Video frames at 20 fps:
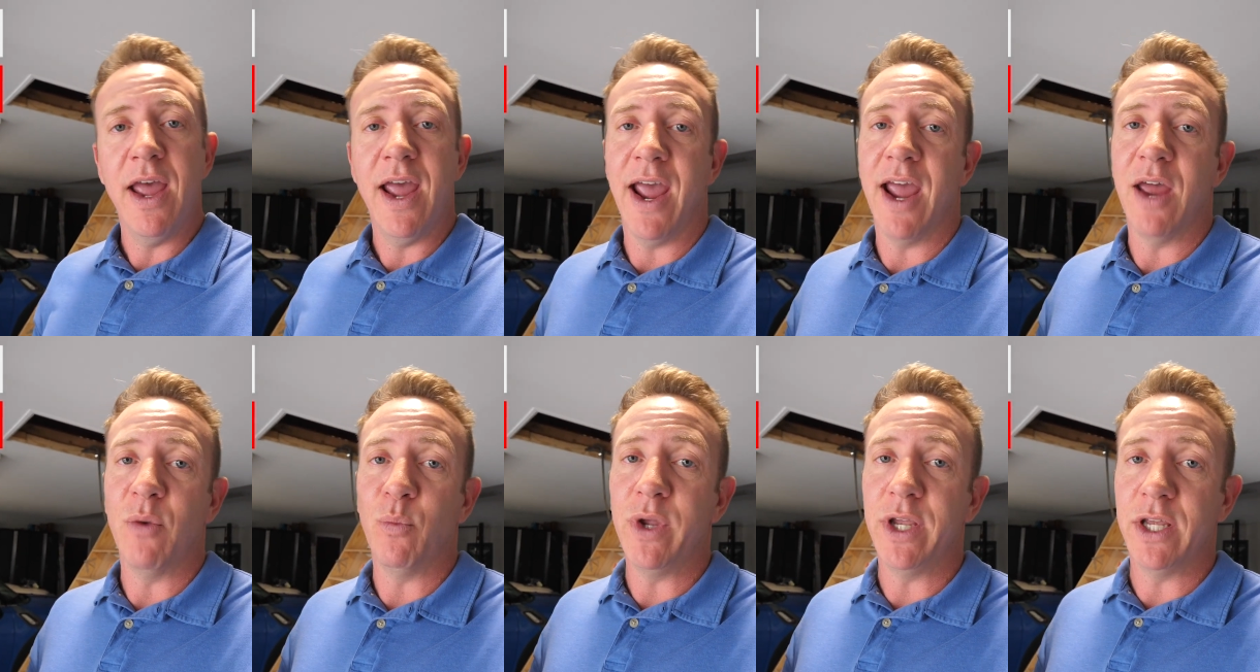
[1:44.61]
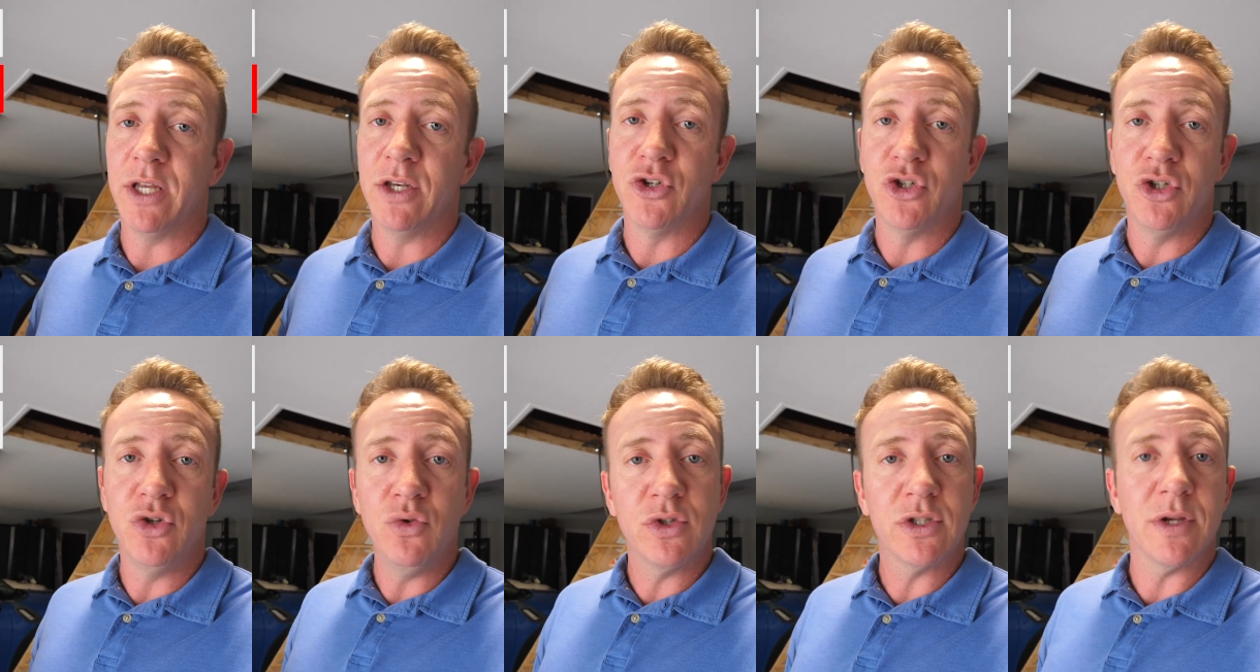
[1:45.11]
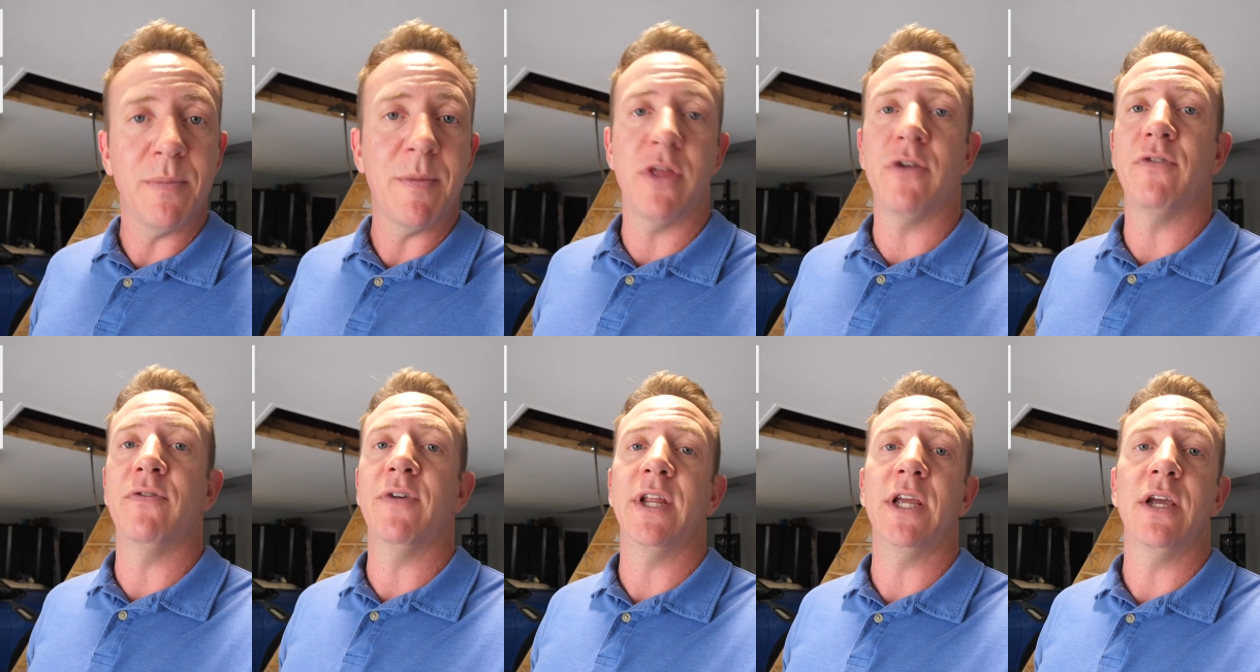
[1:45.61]
and we could shoot some
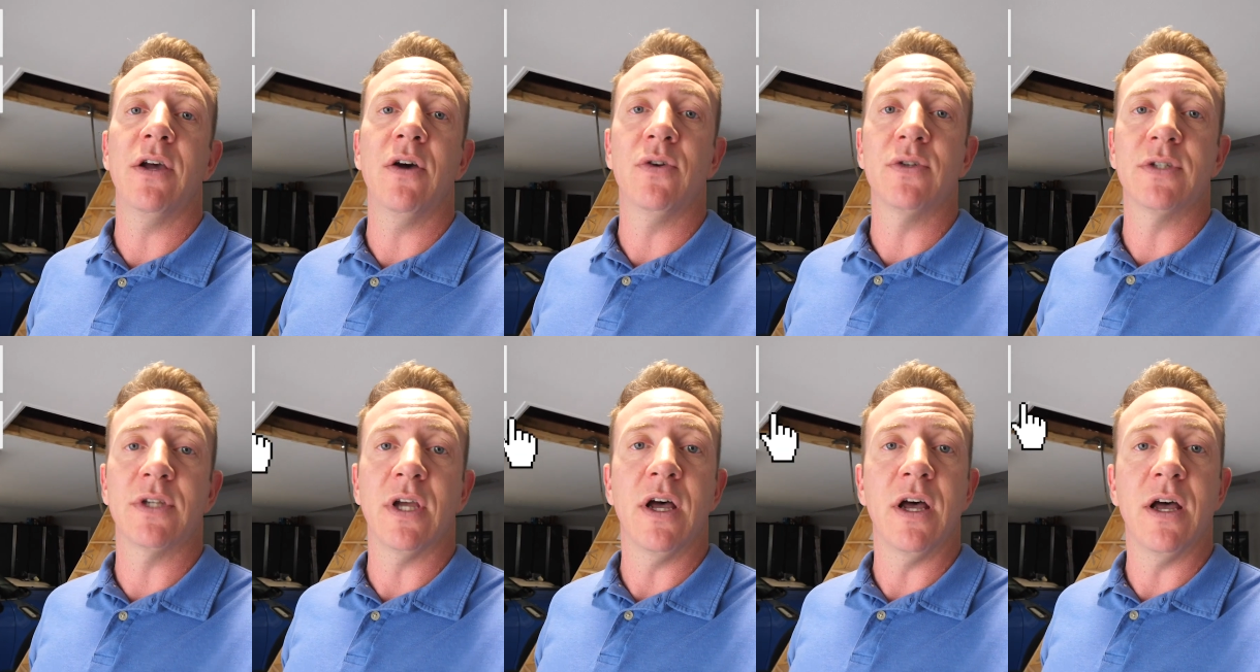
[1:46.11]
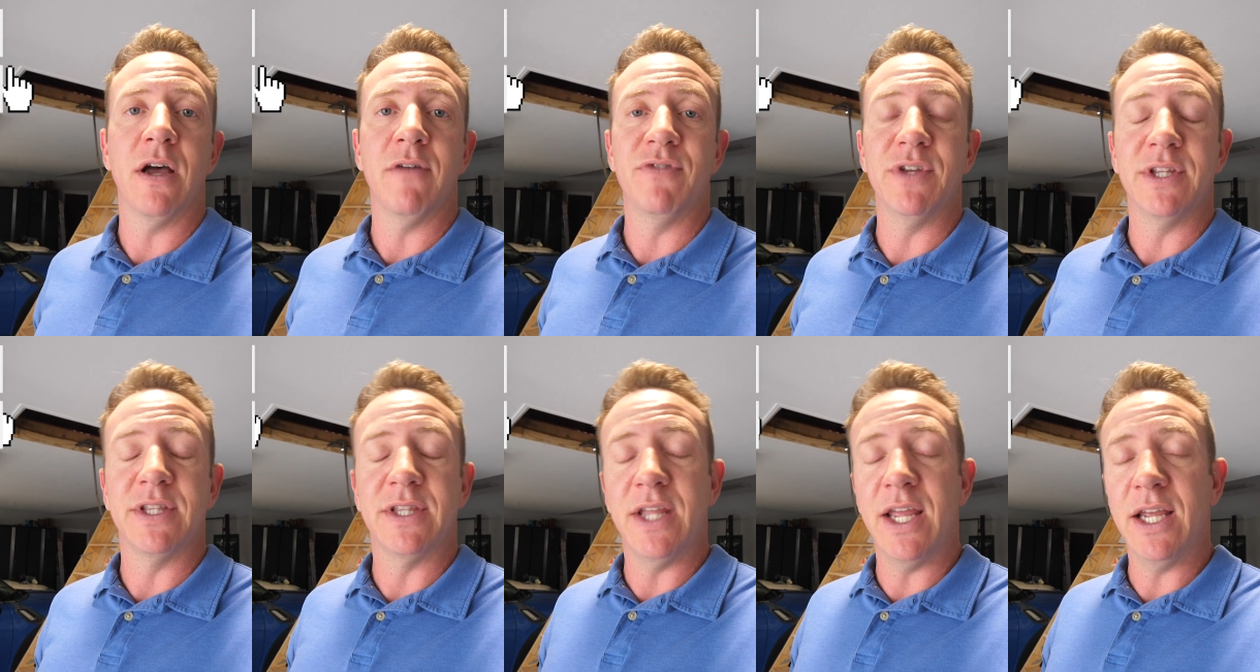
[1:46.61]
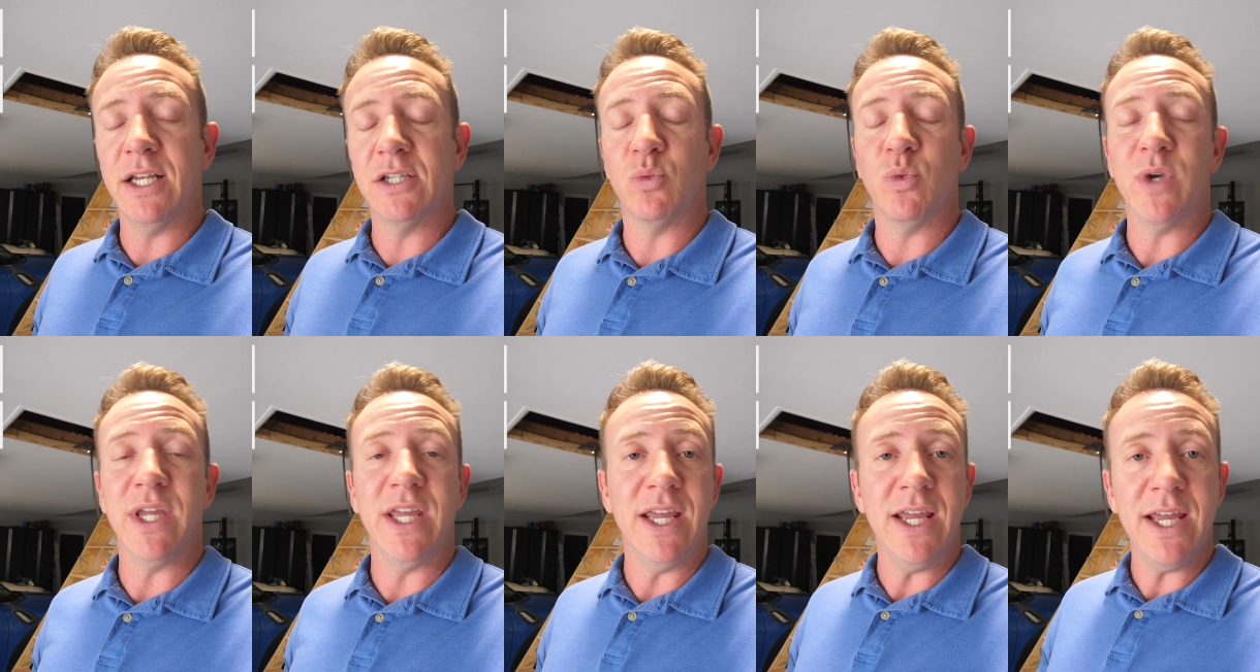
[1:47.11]
other videos of the things
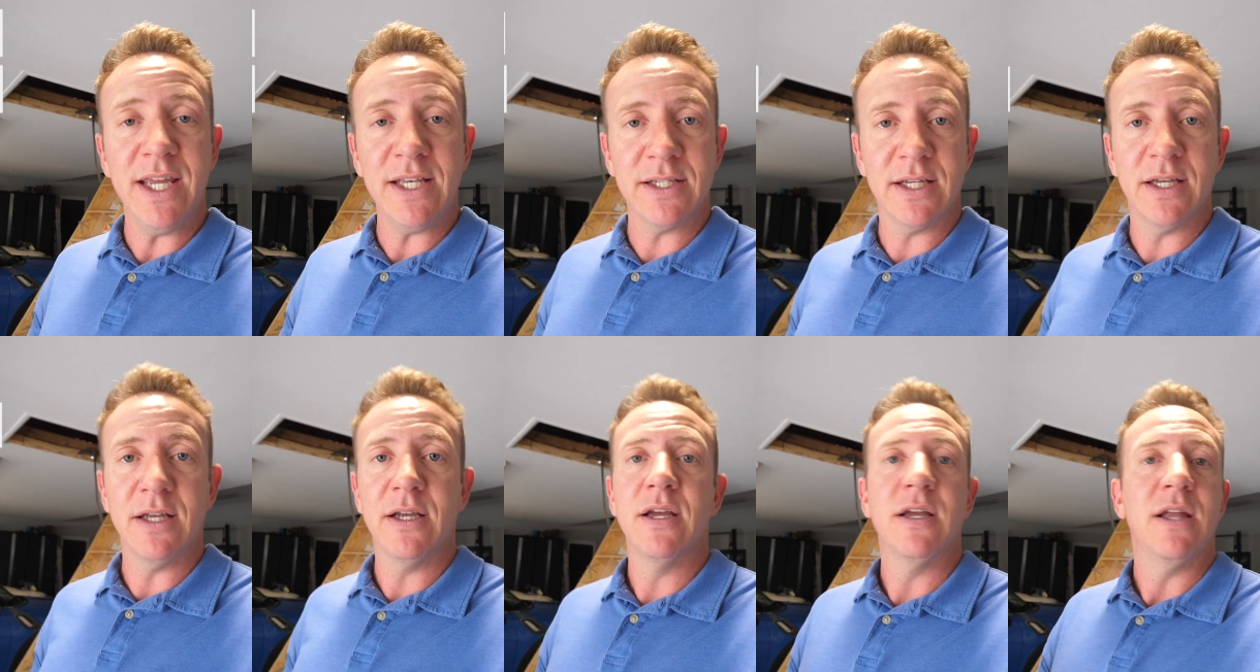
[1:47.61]
we eat.